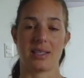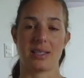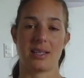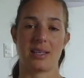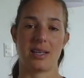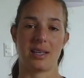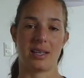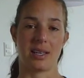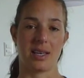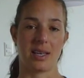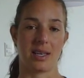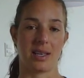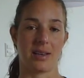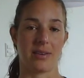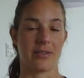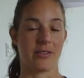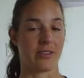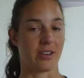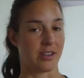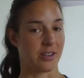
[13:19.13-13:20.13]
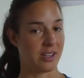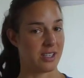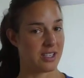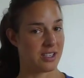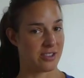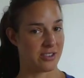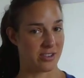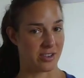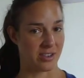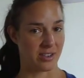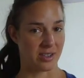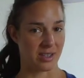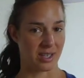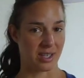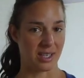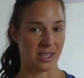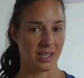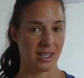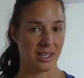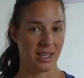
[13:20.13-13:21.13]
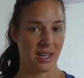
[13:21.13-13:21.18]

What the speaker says: kicking very strongly